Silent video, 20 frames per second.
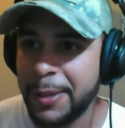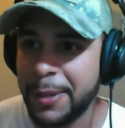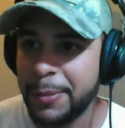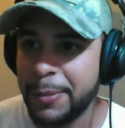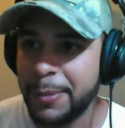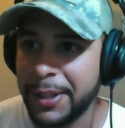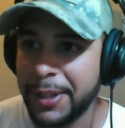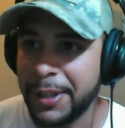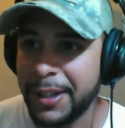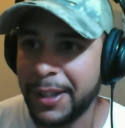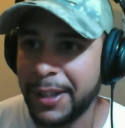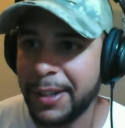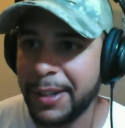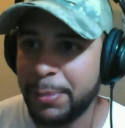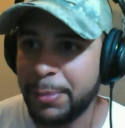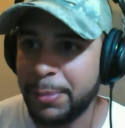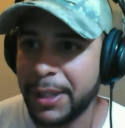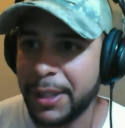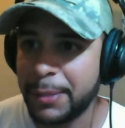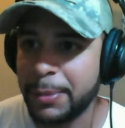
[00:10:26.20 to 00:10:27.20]
But uh,
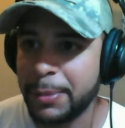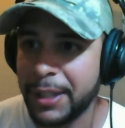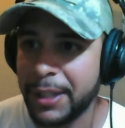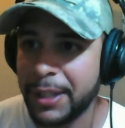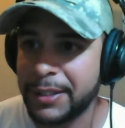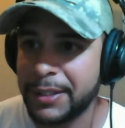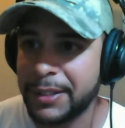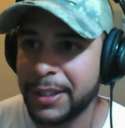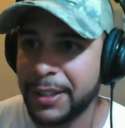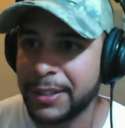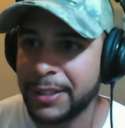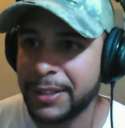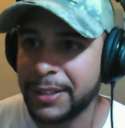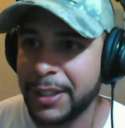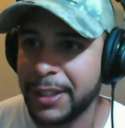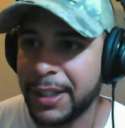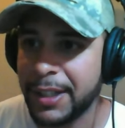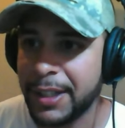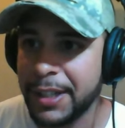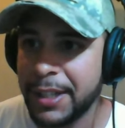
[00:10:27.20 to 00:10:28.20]
Blank Man says
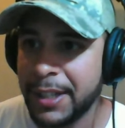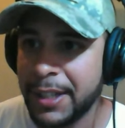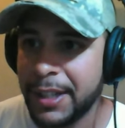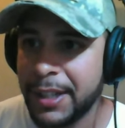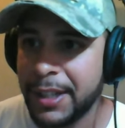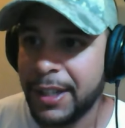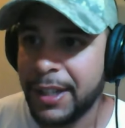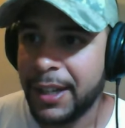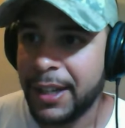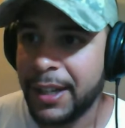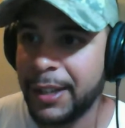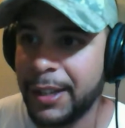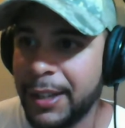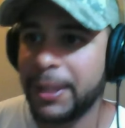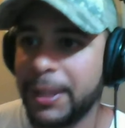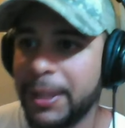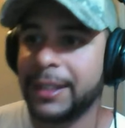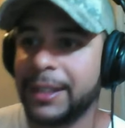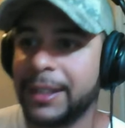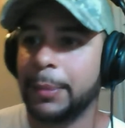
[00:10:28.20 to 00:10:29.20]
uh, how do you
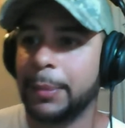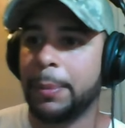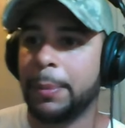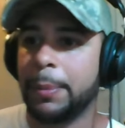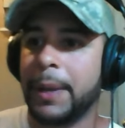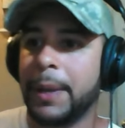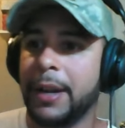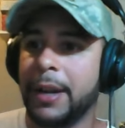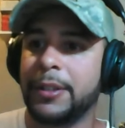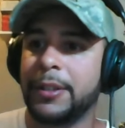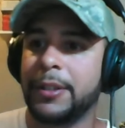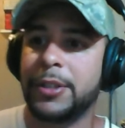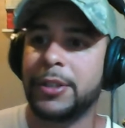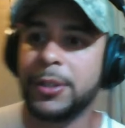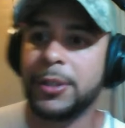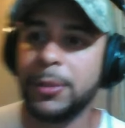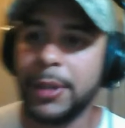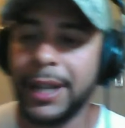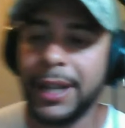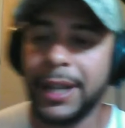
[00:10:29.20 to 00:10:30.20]
mentally prepare to
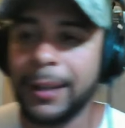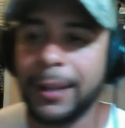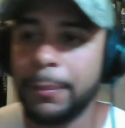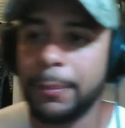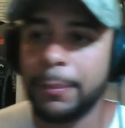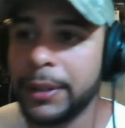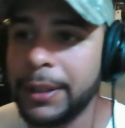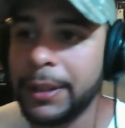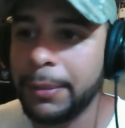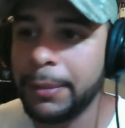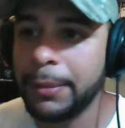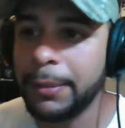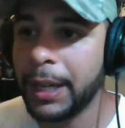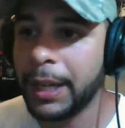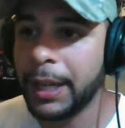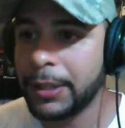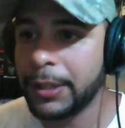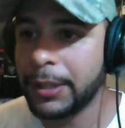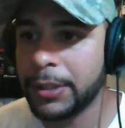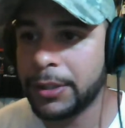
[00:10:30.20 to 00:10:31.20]
shoot a complete
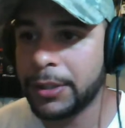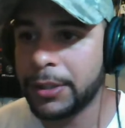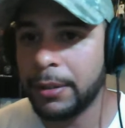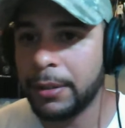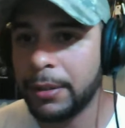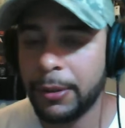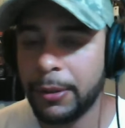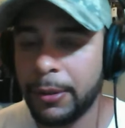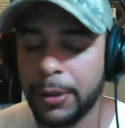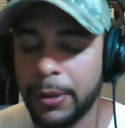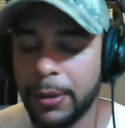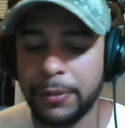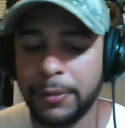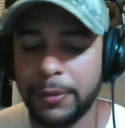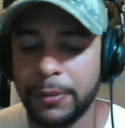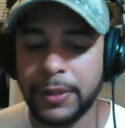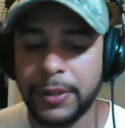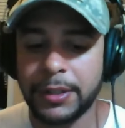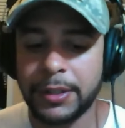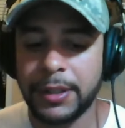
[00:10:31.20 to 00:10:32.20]
match? So I don't know
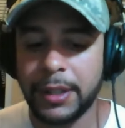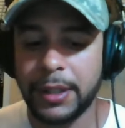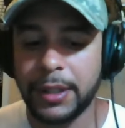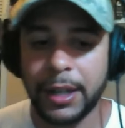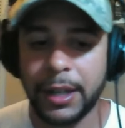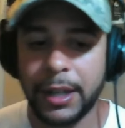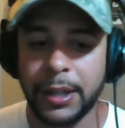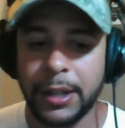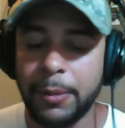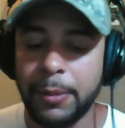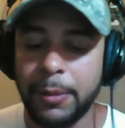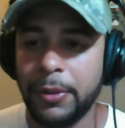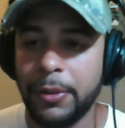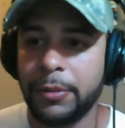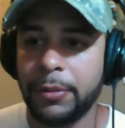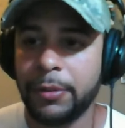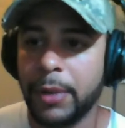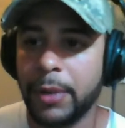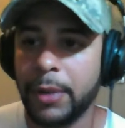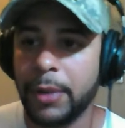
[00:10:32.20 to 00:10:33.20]
if this can kind of go
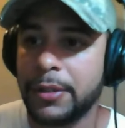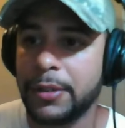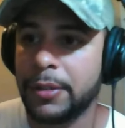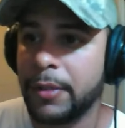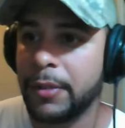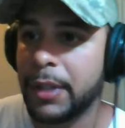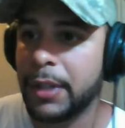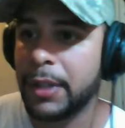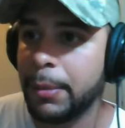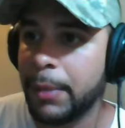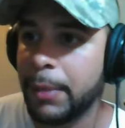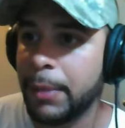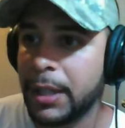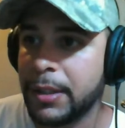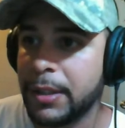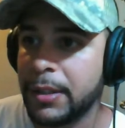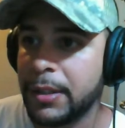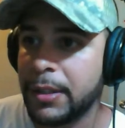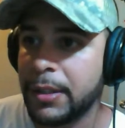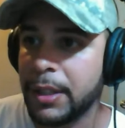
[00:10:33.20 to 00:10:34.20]
both ways, your three gun
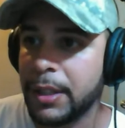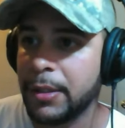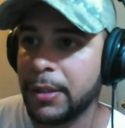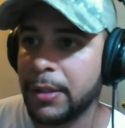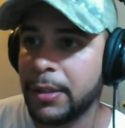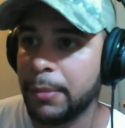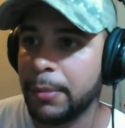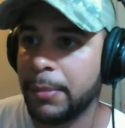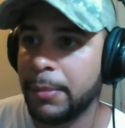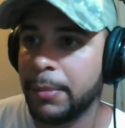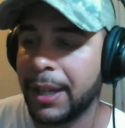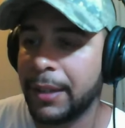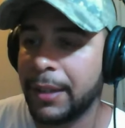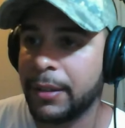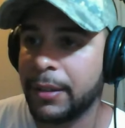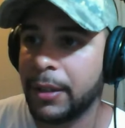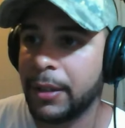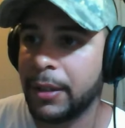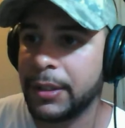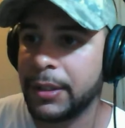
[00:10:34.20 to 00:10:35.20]
matches and your
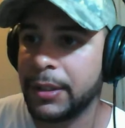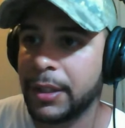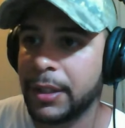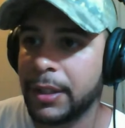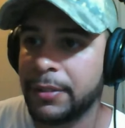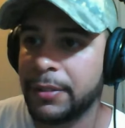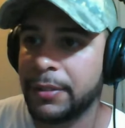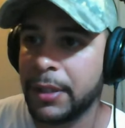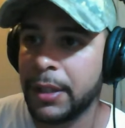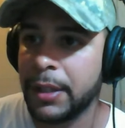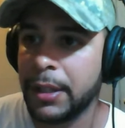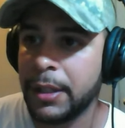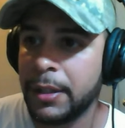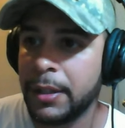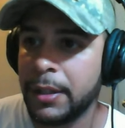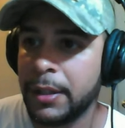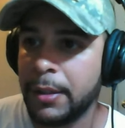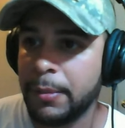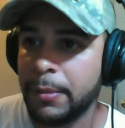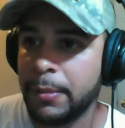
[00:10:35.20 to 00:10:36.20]
biathlon stuff.
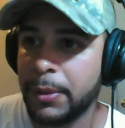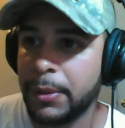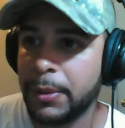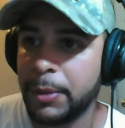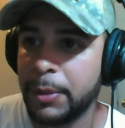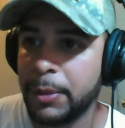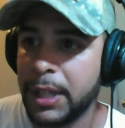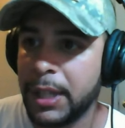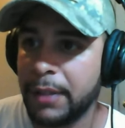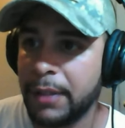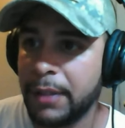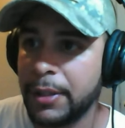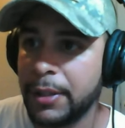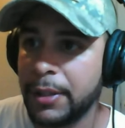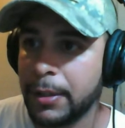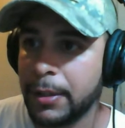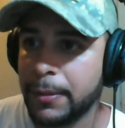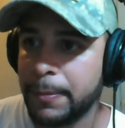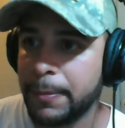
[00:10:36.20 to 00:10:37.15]
But what do you have here?